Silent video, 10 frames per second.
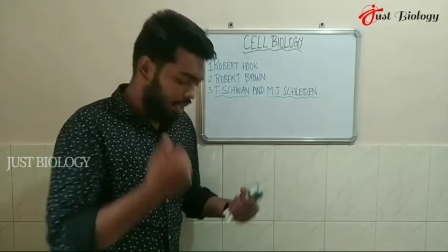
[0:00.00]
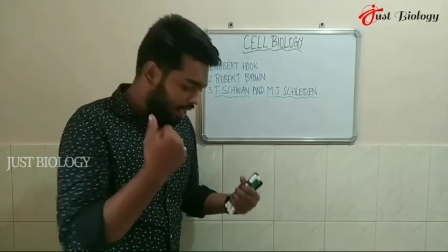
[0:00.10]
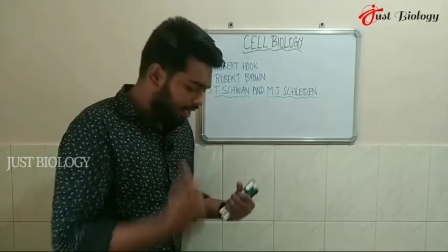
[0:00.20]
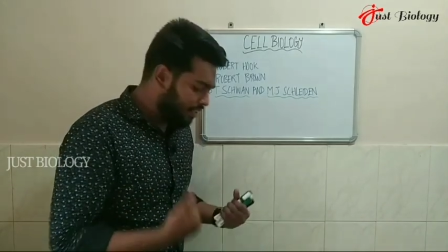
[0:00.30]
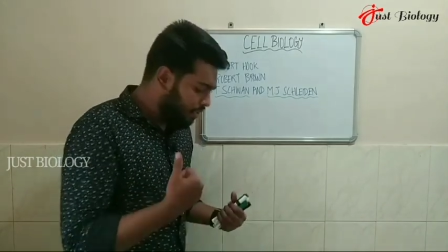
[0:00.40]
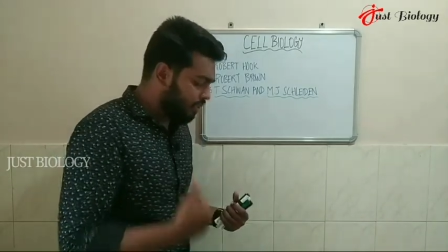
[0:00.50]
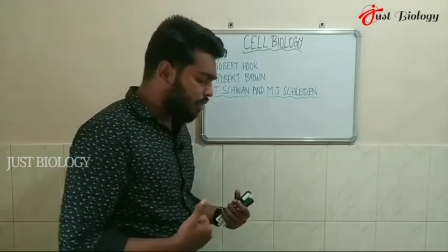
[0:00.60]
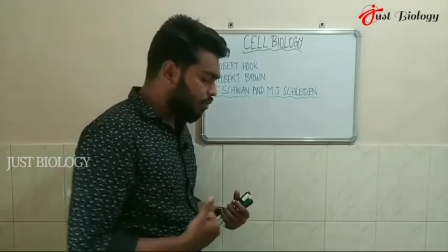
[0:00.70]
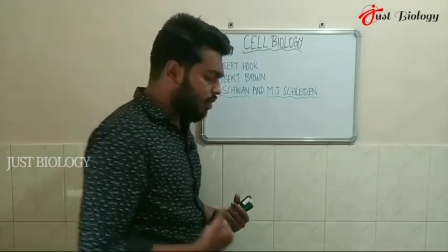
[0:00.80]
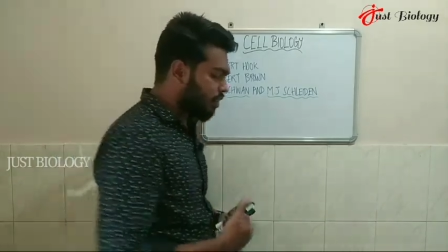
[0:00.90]
He
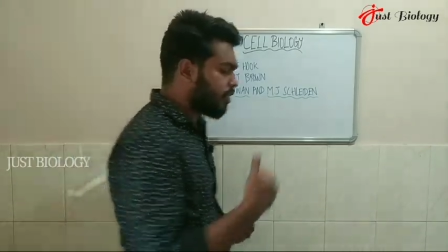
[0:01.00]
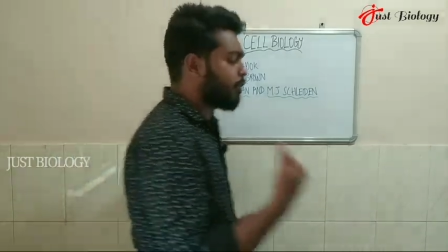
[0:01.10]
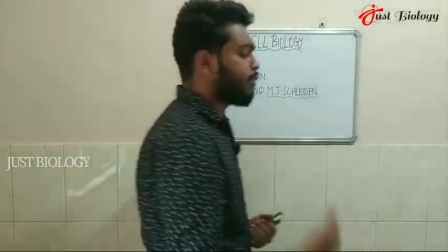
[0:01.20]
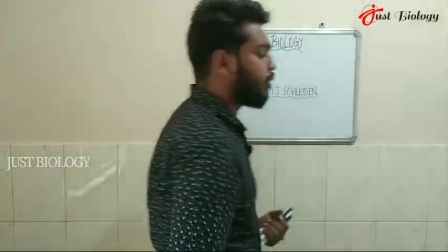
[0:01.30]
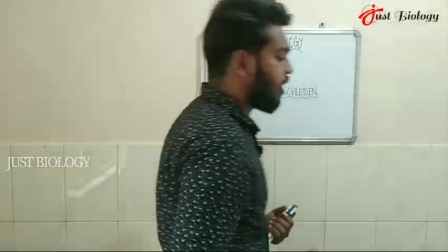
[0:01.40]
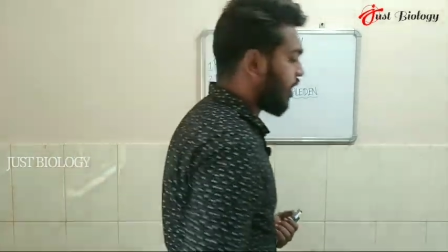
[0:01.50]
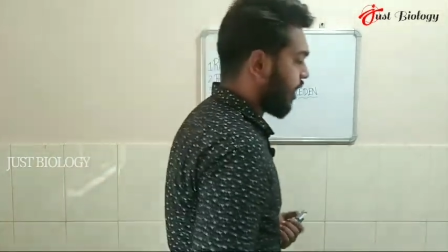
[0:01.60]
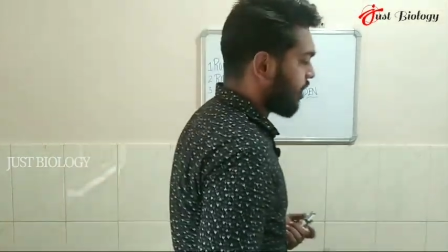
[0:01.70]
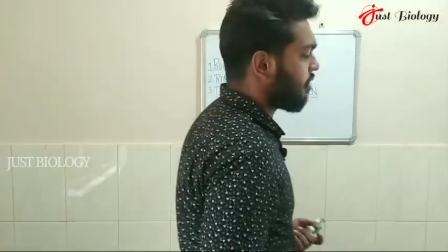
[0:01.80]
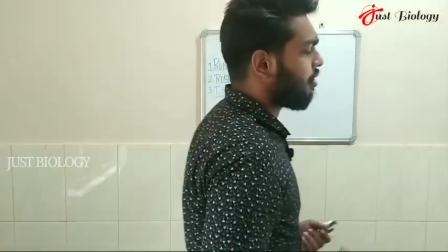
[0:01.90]
discovered the
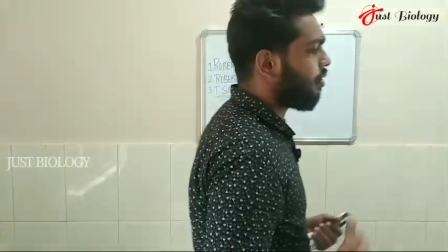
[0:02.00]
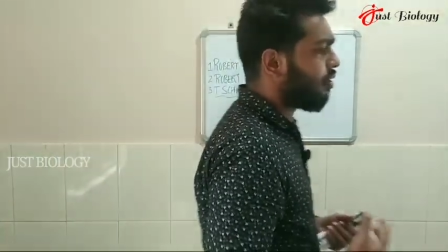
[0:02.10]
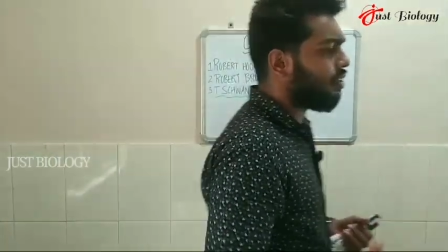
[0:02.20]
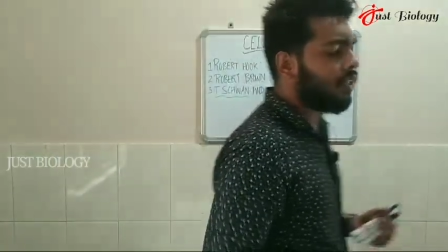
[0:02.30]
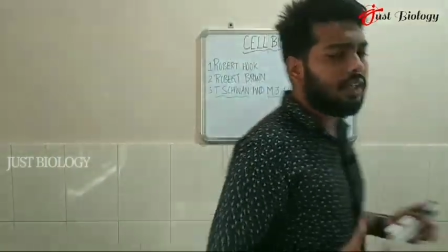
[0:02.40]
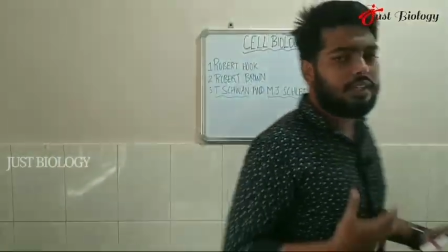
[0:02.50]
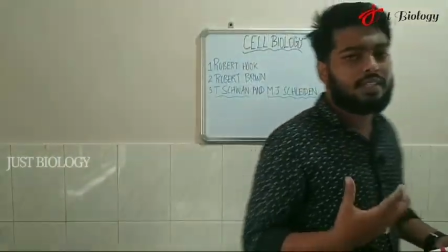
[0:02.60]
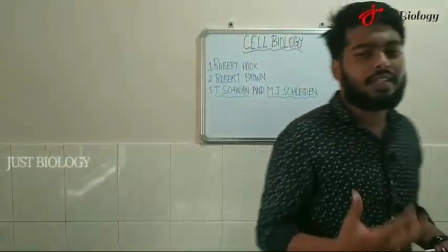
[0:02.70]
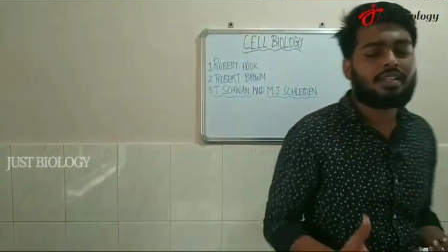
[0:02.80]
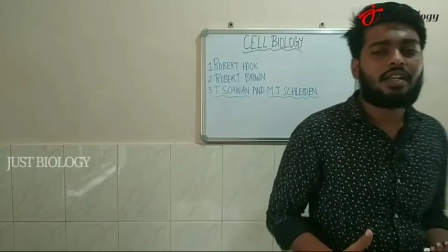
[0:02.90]
nucleus or the
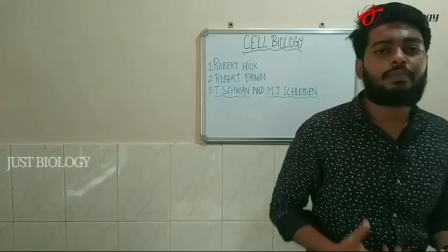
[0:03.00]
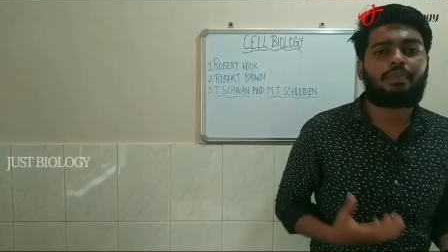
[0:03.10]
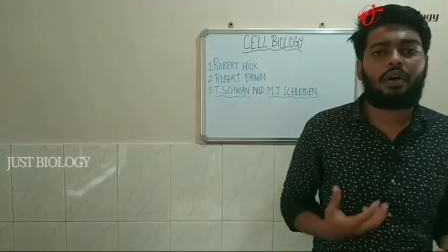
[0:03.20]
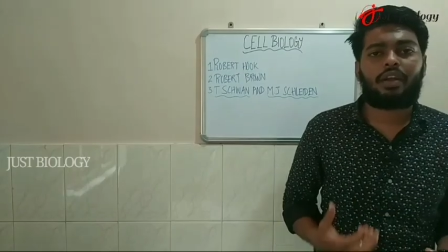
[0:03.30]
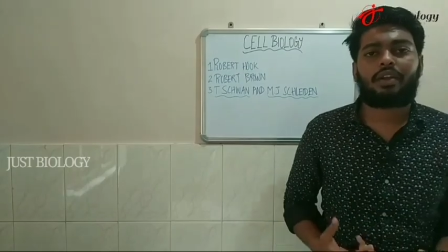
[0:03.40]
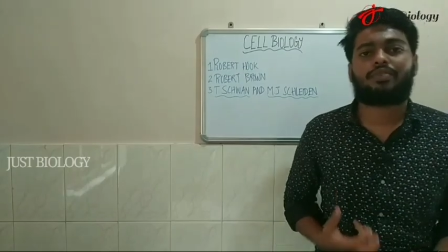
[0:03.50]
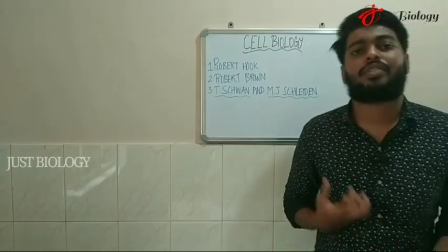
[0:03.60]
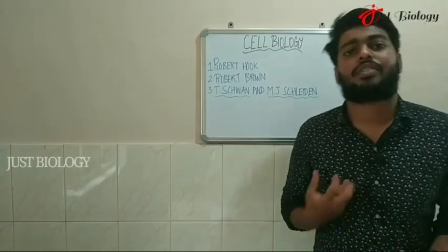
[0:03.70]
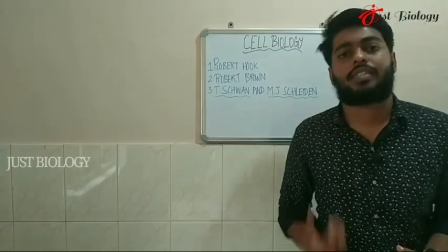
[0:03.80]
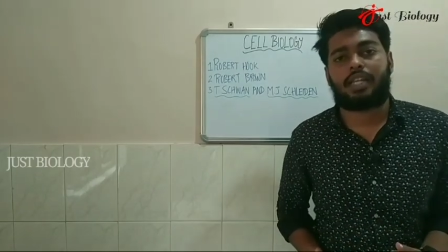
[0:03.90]
central point of
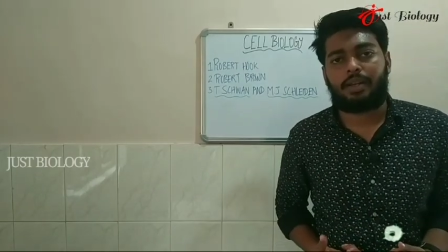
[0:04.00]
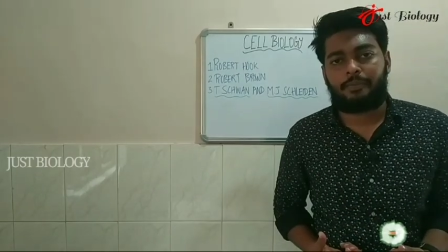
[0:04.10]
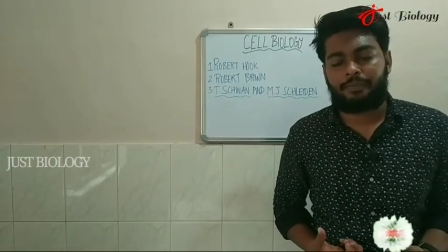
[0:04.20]
the cell.